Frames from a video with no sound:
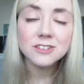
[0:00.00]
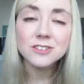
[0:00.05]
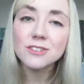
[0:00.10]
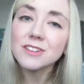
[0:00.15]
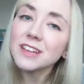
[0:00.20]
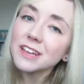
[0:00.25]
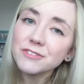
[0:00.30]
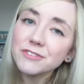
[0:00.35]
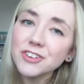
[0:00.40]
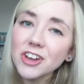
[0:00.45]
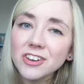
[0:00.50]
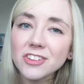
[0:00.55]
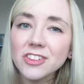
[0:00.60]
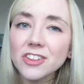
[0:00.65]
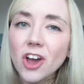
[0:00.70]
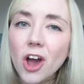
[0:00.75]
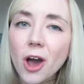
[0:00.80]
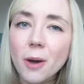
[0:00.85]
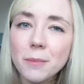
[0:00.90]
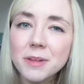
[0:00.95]
So leave down in the
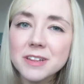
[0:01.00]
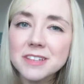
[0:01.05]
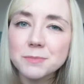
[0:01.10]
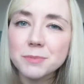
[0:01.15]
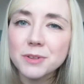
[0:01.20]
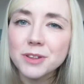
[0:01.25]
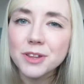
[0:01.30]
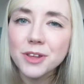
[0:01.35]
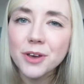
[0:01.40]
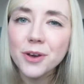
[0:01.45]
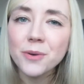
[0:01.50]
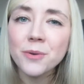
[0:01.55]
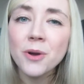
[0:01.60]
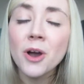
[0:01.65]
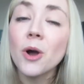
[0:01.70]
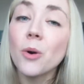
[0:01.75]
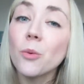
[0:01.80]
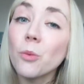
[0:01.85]
comments below